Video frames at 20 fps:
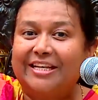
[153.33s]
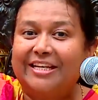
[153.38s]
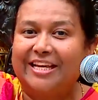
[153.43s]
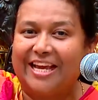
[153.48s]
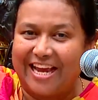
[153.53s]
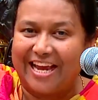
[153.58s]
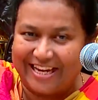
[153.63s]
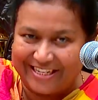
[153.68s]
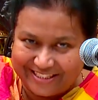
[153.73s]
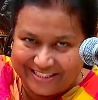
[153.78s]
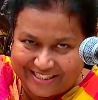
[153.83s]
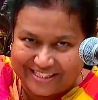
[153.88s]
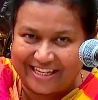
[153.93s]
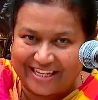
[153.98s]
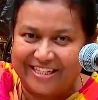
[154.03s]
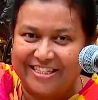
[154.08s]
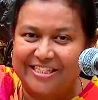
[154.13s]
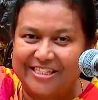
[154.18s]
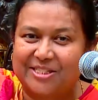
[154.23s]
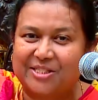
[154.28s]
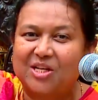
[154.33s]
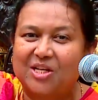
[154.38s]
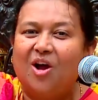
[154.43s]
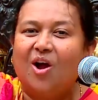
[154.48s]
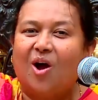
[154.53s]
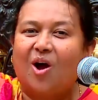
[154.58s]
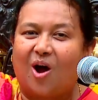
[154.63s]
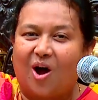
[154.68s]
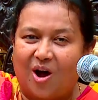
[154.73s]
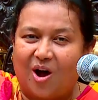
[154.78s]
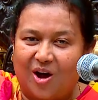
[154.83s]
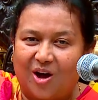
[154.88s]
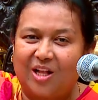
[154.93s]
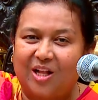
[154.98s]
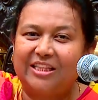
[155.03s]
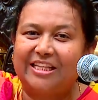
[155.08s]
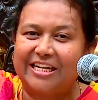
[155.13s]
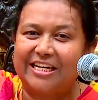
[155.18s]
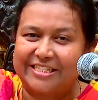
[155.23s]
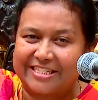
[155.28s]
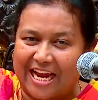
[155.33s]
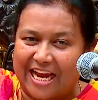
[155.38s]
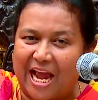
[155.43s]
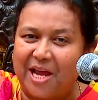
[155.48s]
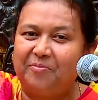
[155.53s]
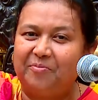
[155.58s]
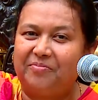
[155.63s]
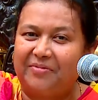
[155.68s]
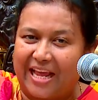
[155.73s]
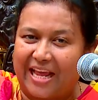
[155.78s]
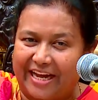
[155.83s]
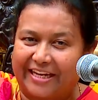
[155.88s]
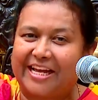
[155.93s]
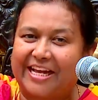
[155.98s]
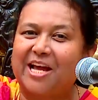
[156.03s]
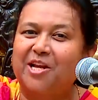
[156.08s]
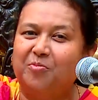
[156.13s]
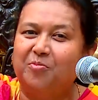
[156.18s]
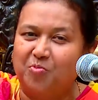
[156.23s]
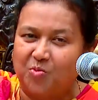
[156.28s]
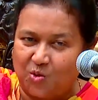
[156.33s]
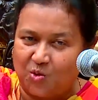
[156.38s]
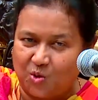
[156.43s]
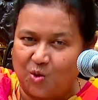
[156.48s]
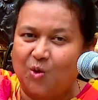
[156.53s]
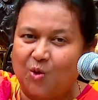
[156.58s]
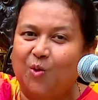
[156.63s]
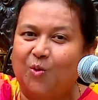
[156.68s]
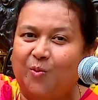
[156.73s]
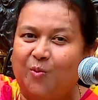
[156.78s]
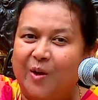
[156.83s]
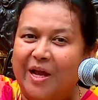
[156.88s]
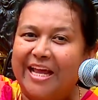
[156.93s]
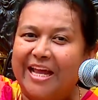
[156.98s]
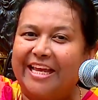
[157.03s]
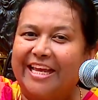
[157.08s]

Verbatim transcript: angels all the time they can move